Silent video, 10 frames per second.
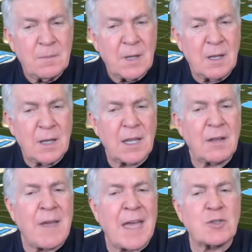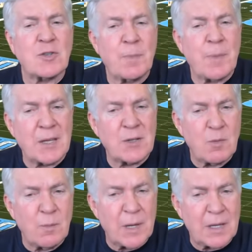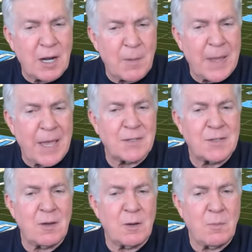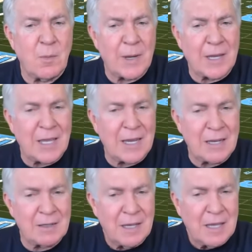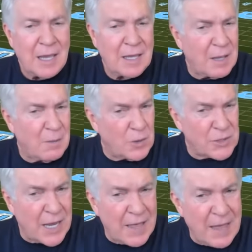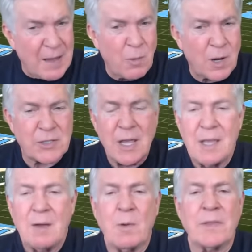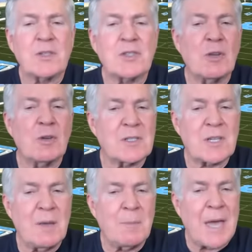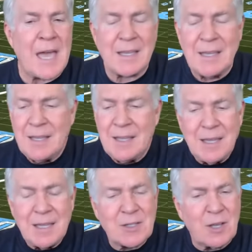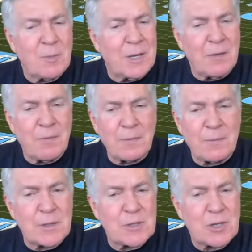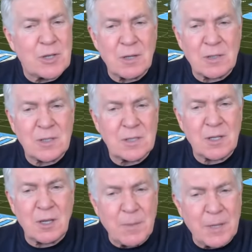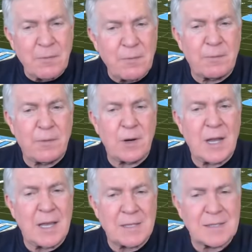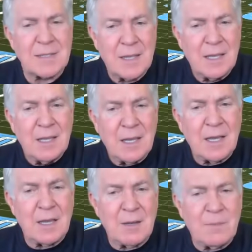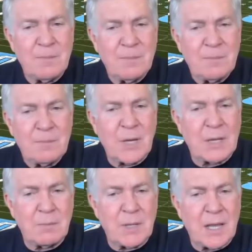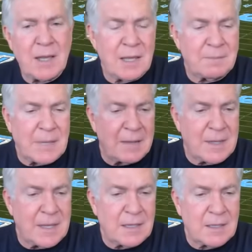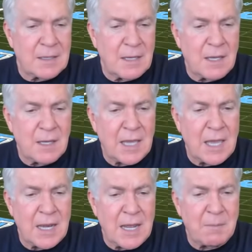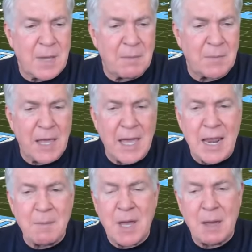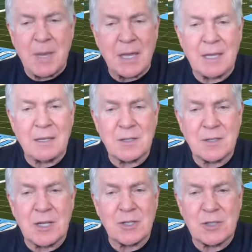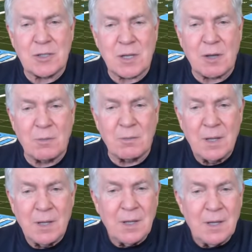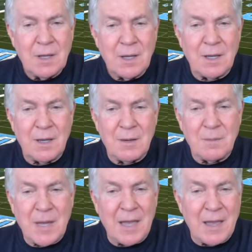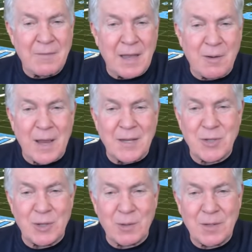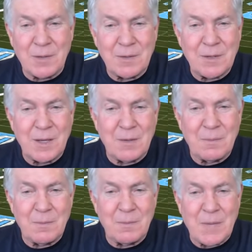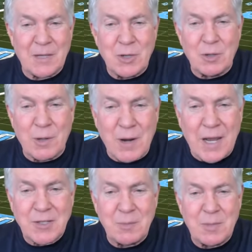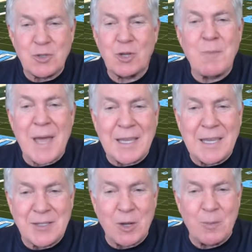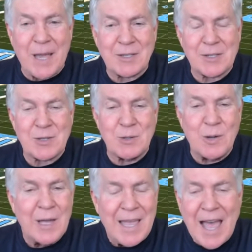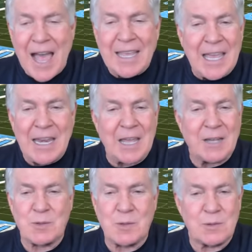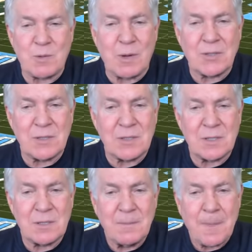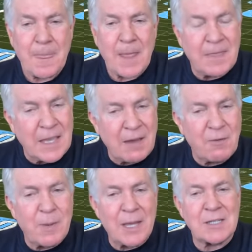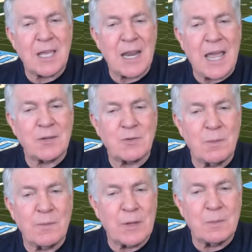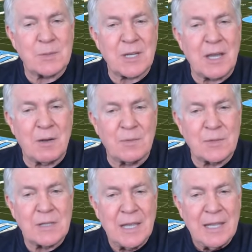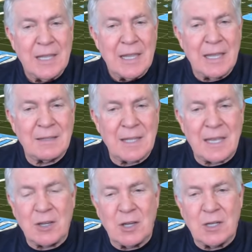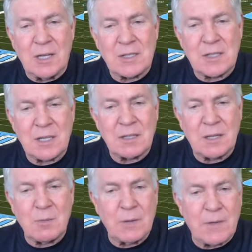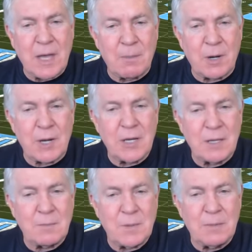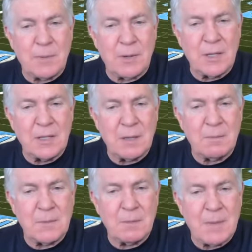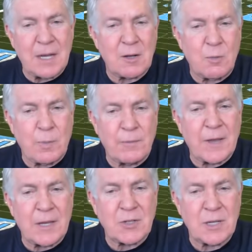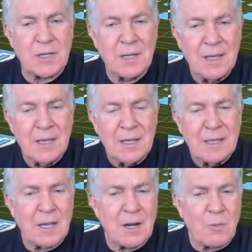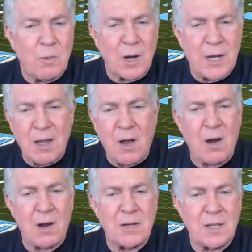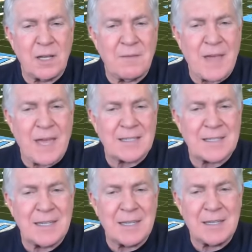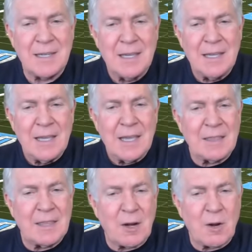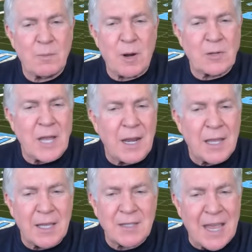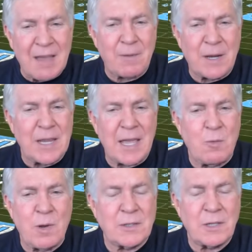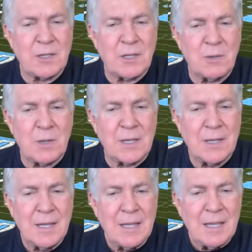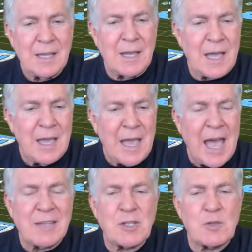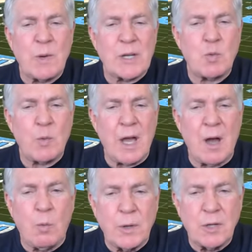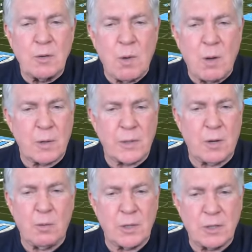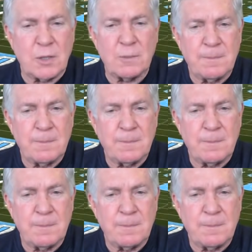uh, at a faster pace when we get our pads on and when we get in, and, and we'll see how that works. When the students come back, it's going to be different for the students, it's going to be different for us. Um, but but I, I think, uh, again, I'm, I'm glad I'm not making decisions on. Um, I, have got grandchildren my children are asking me, should my kids go back to school? I can't answer those questions. I think everybody's got to answer them for themselves. And thank goodness that, that we've got brilliant people in the, the medical profession that are working hard to get a vaccine and that are, are telling us every day what to do. And uh, I just wish we all would do what we're told to do.